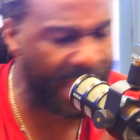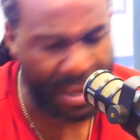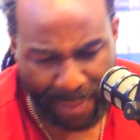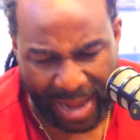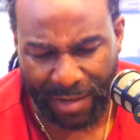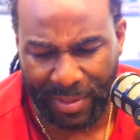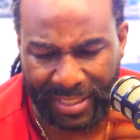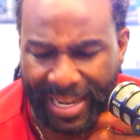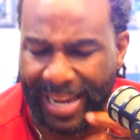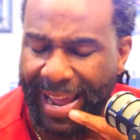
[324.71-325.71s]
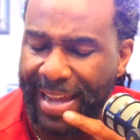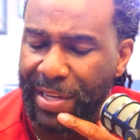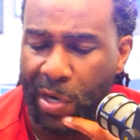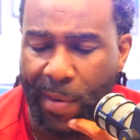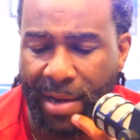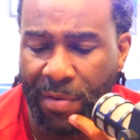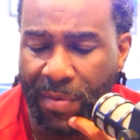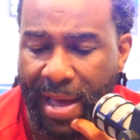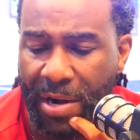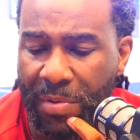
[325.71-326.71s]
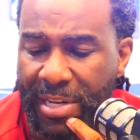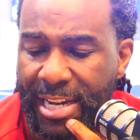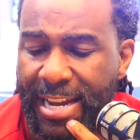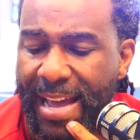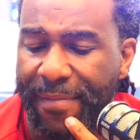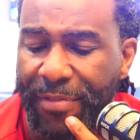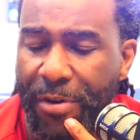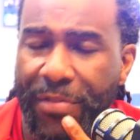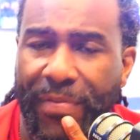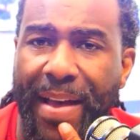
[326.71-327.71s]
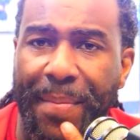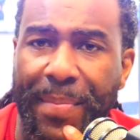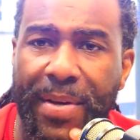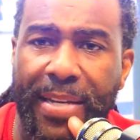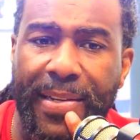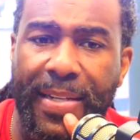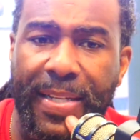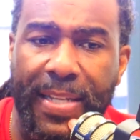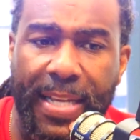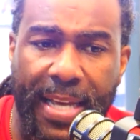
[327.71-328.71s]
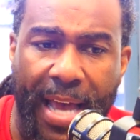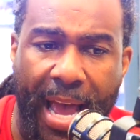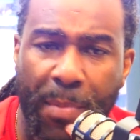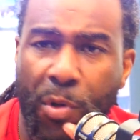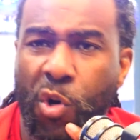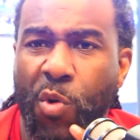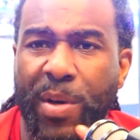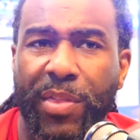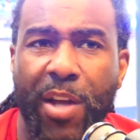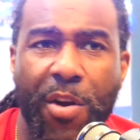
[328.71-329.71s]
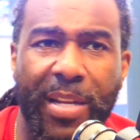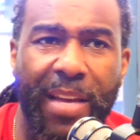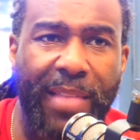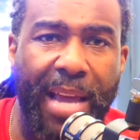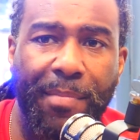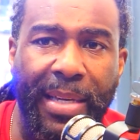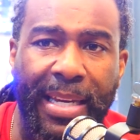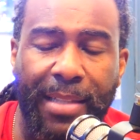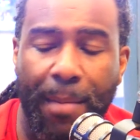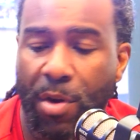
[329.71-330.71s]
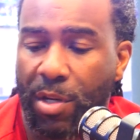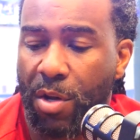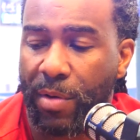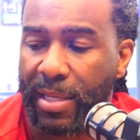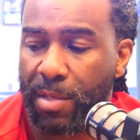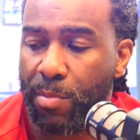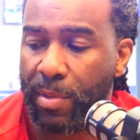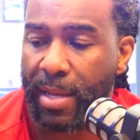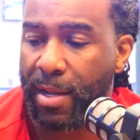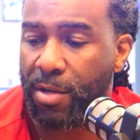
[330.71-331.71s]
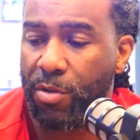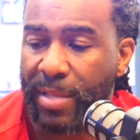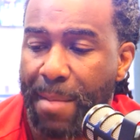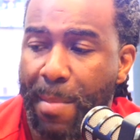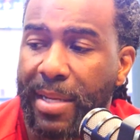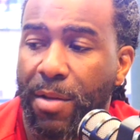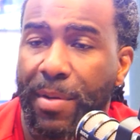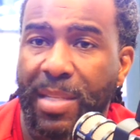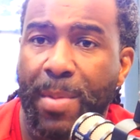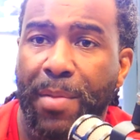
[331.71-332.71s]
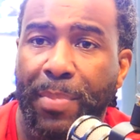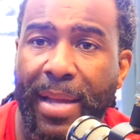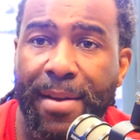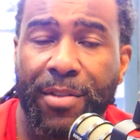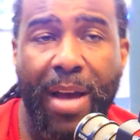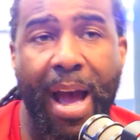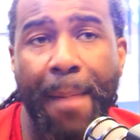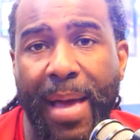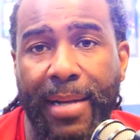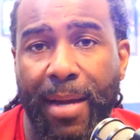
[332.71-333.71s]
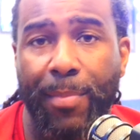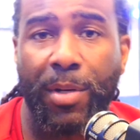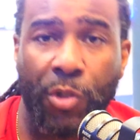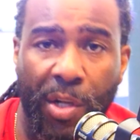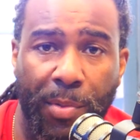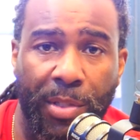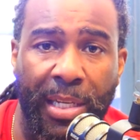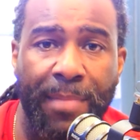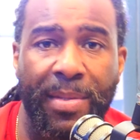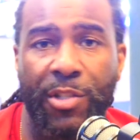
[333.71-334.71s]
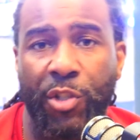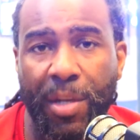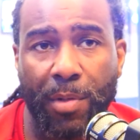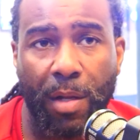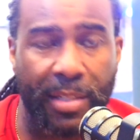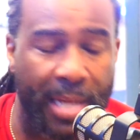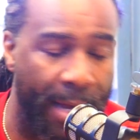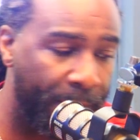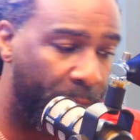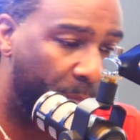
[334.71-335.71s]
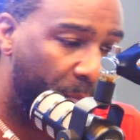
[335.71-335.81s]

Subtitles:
And Micah was saying, hey, I don't need to have 35 million. I'm cool with 30 if that means I'm going to go get that they're going to use that money to go get some other players, so I'm not double and triple teamed and chipped all the time.